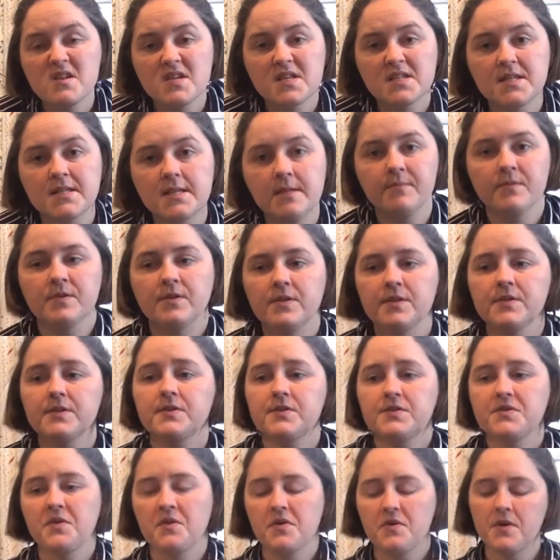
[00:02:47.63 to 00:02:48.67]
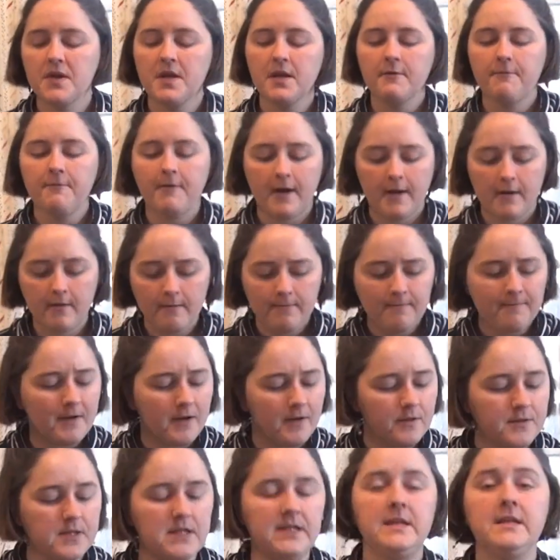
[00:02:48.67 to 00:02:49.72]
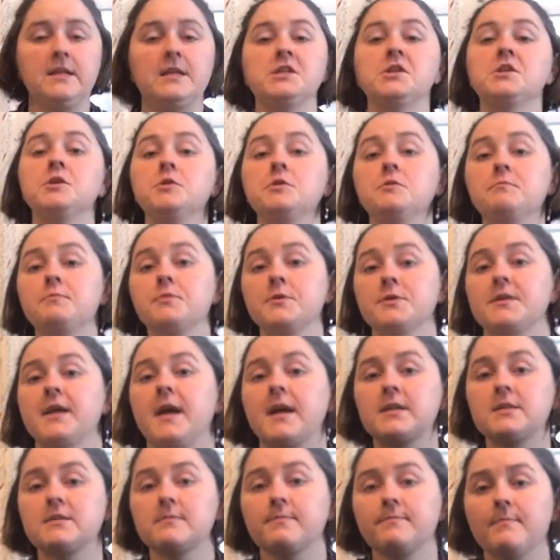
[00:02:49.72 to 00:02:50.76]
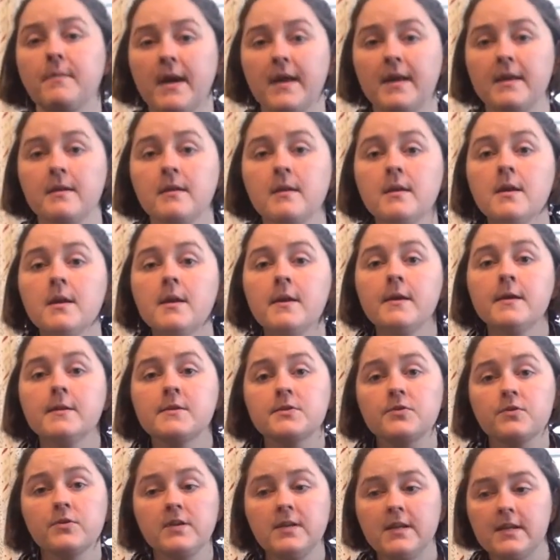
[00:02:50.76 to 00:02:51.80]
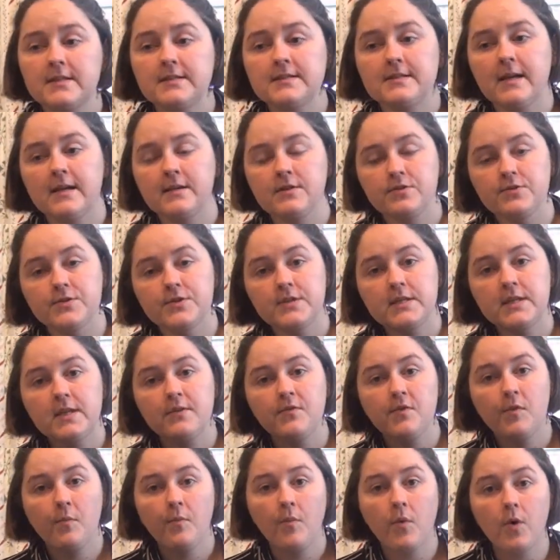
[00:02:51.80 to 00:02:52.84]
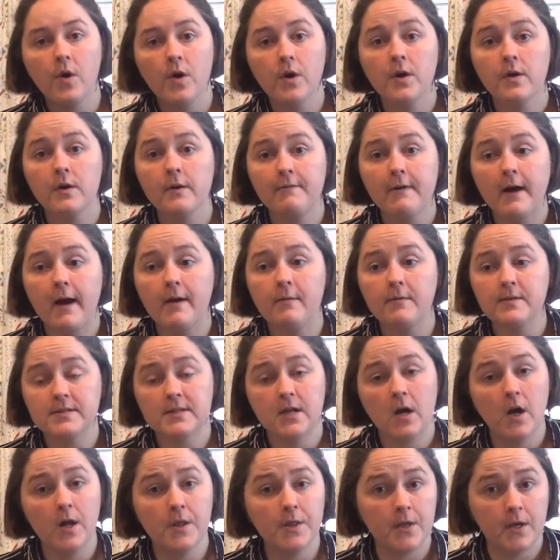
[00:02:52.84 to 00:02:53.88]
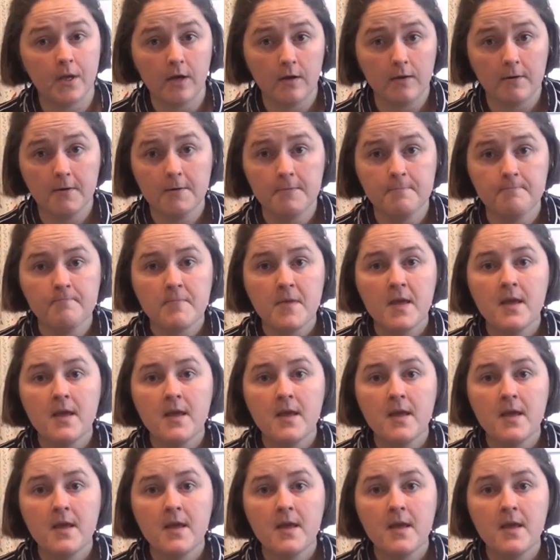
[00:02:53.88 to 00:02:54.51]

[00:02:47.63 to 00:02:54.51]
similar, so if I felt the need to protect my screen extenders even more if I was on the go,